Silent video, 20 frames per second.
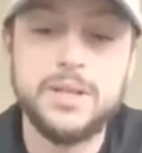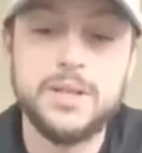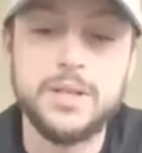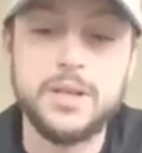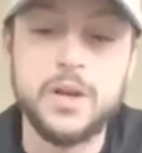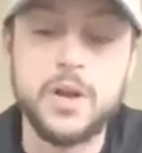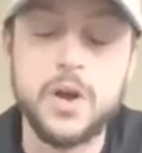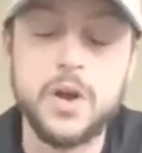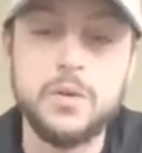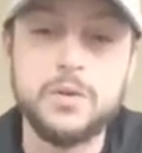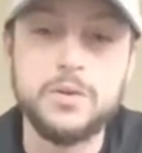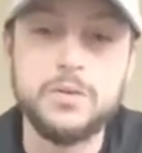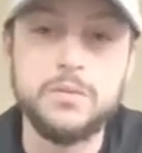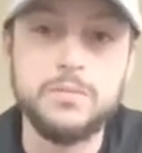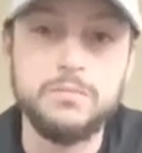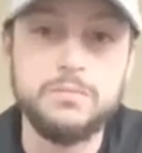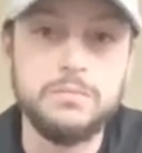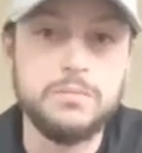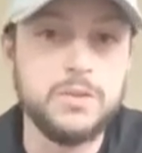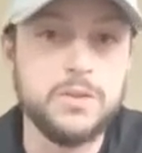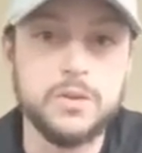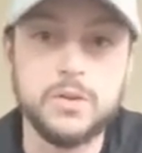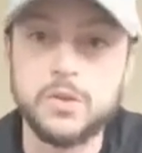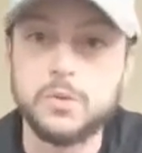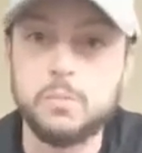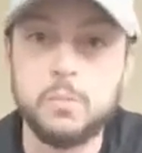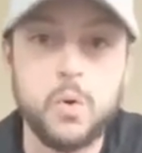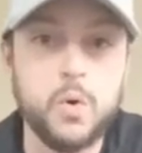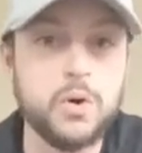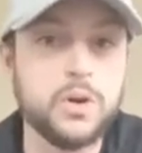You know,
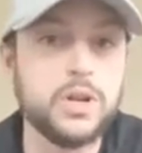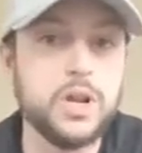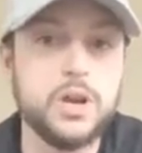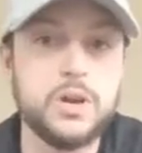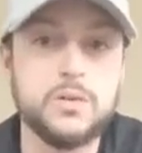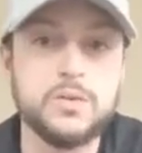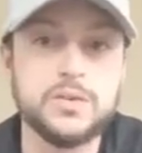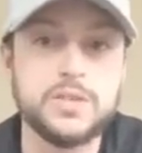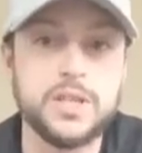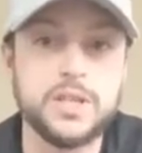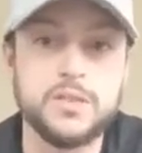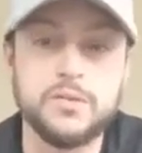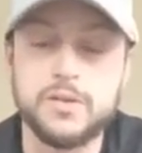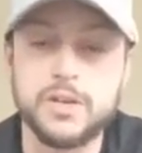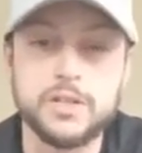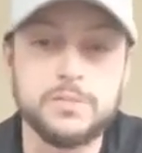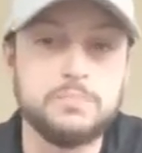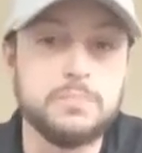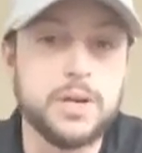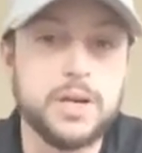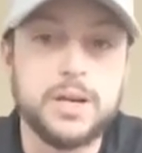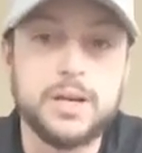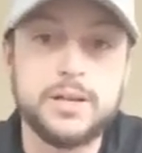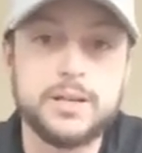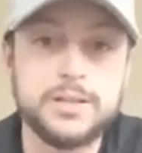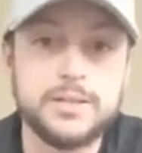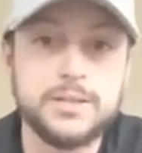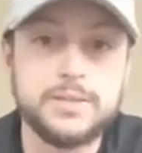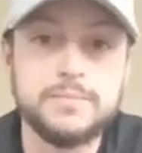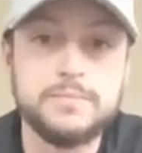there's more does than there is
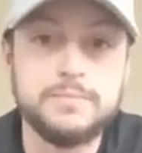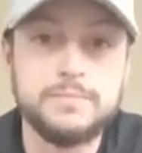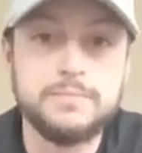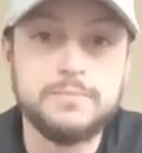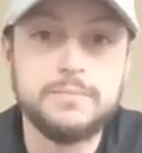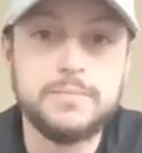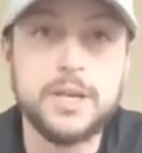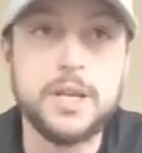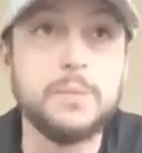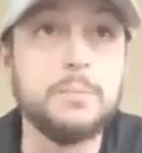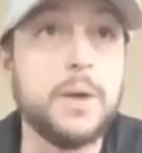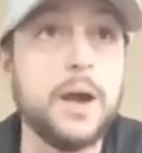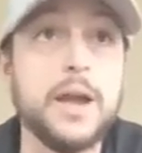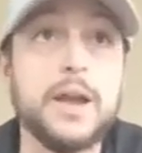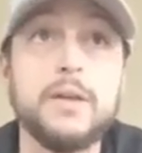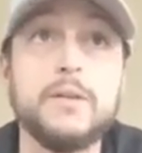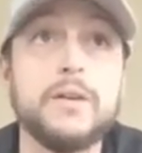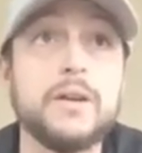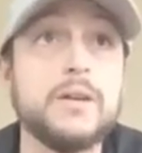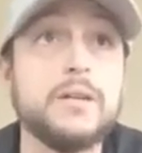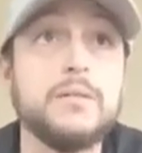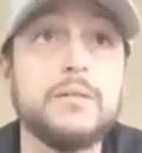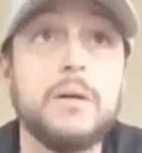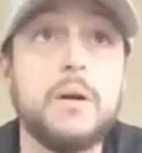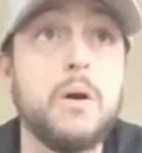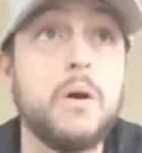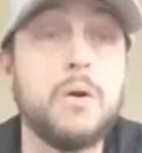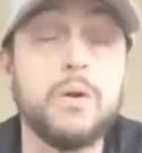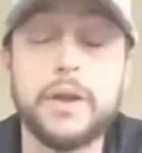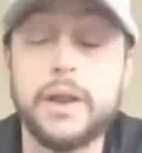bucks in my area
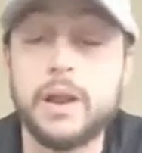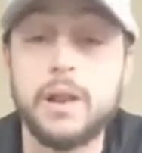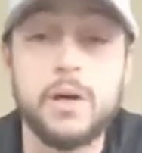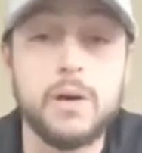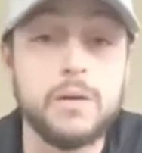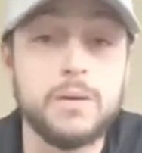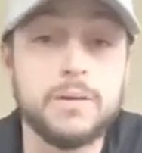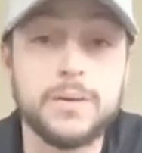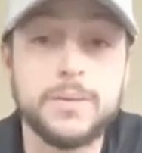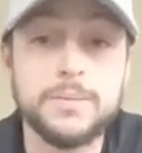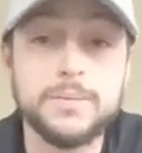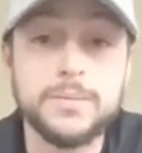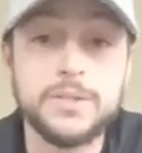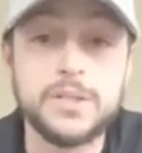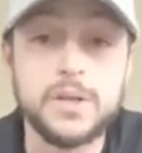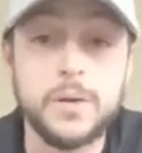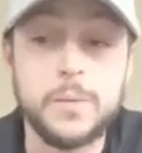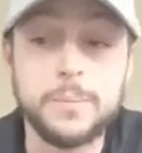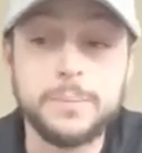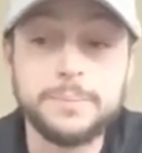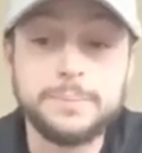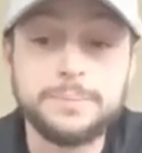all day long. So,